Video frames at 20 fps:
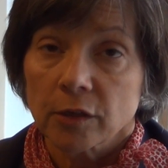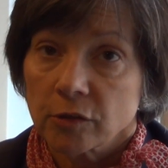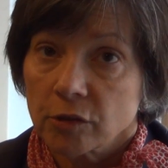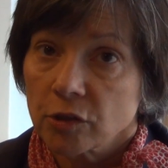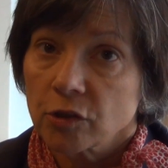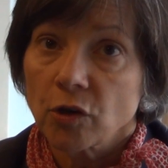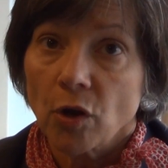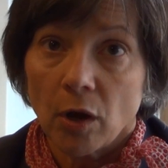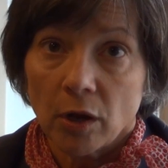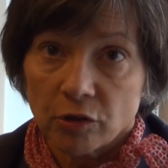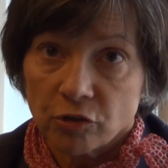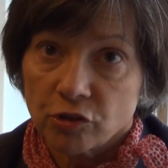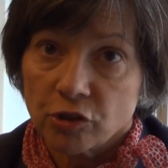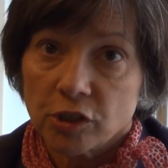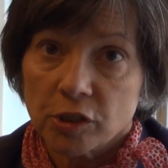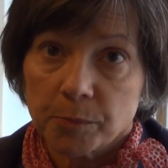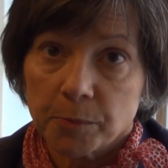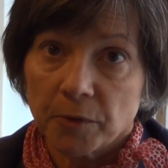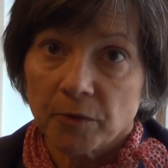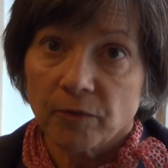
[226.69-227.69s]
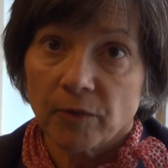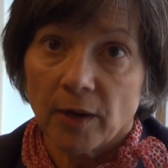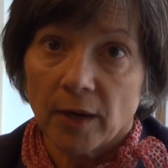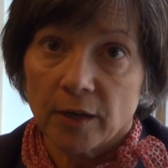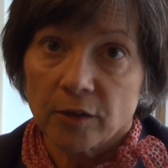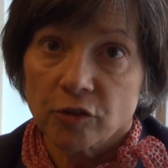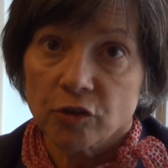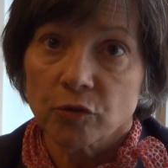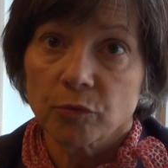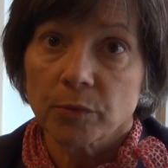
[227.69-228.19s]
to not just
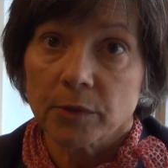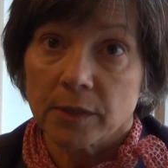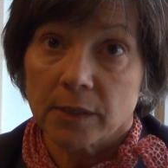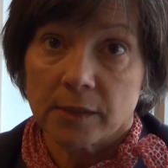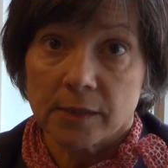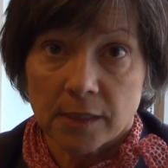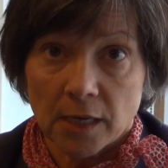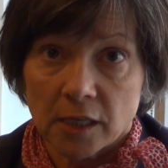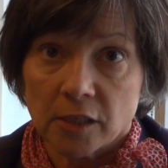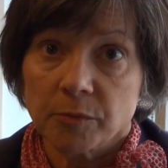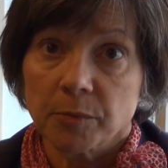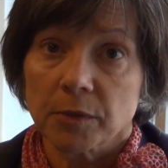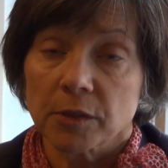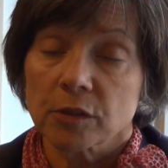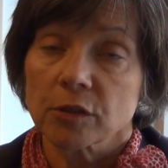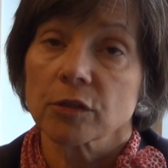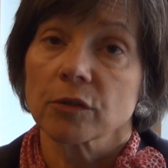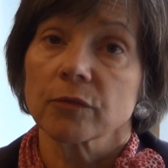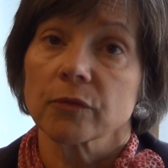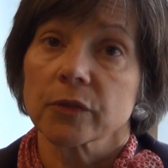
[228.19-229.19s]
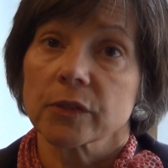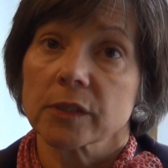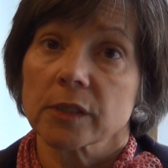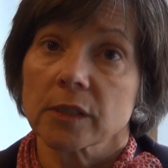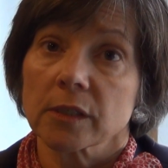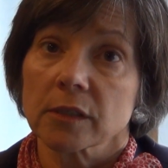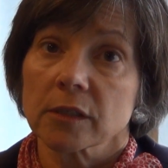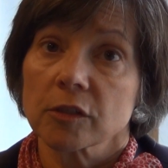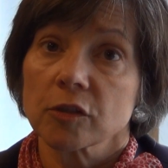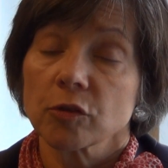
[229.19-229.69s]
provide you with assessment services